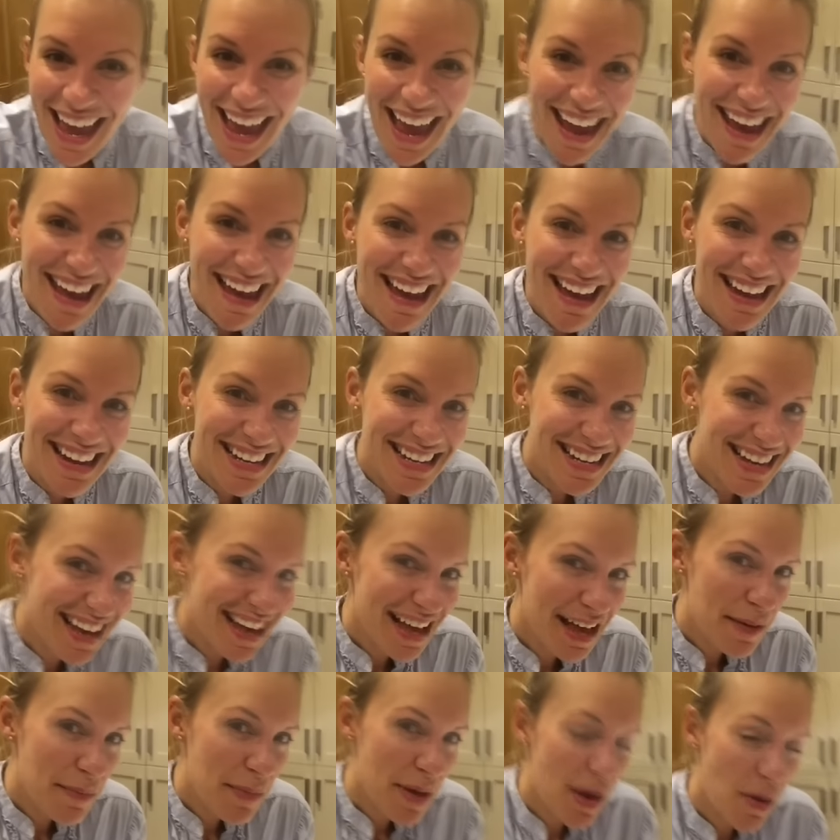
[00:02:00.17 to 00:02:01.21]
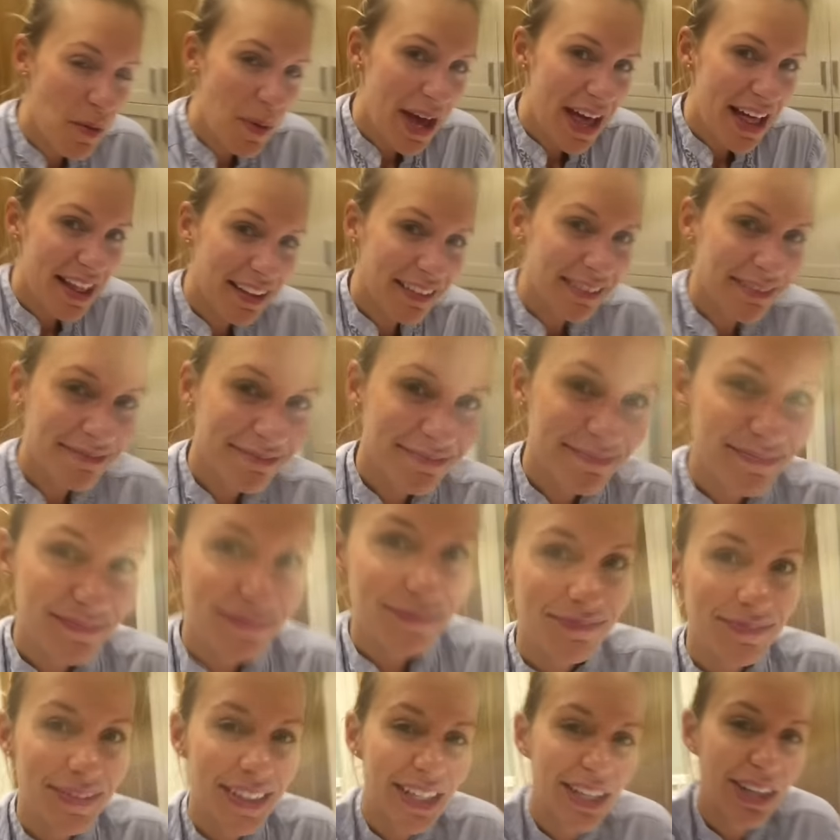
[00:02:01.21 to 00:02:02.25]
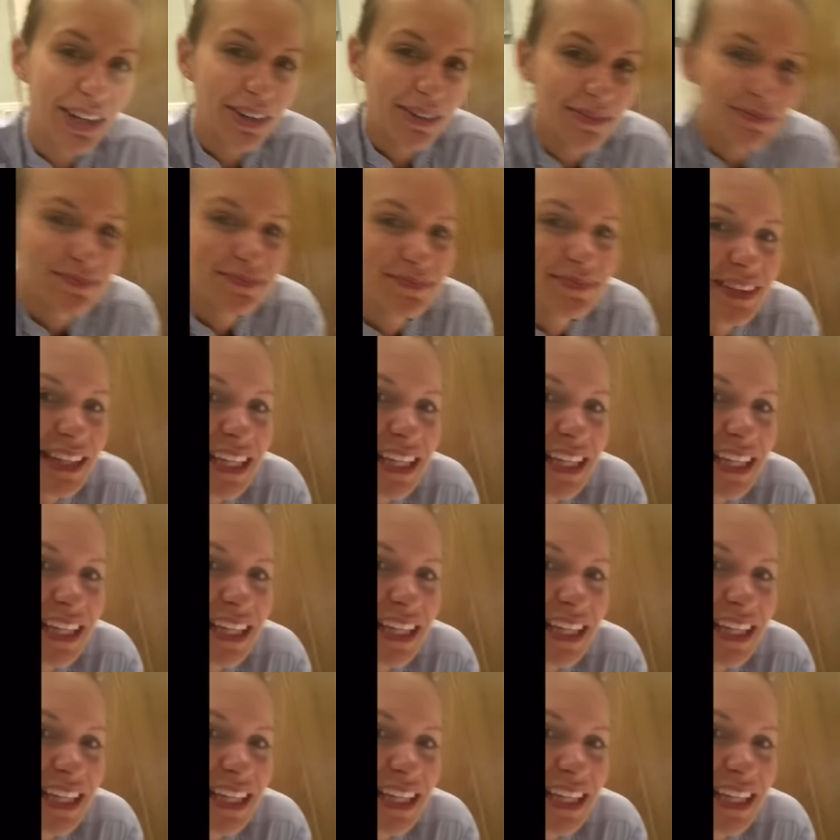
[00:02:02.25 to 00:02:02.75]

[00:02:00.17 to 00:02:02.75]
And, well, here.